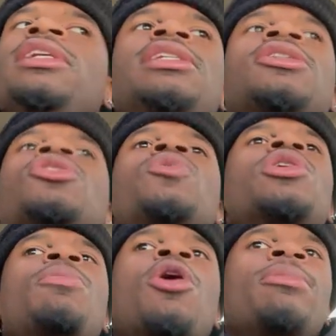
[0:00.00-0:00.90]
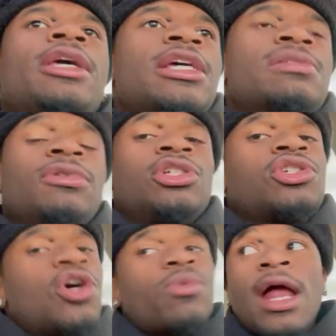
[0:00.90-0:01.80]
details on what apartment is, but
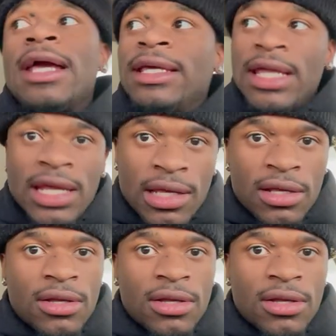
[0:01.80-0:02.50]
just know when I get it,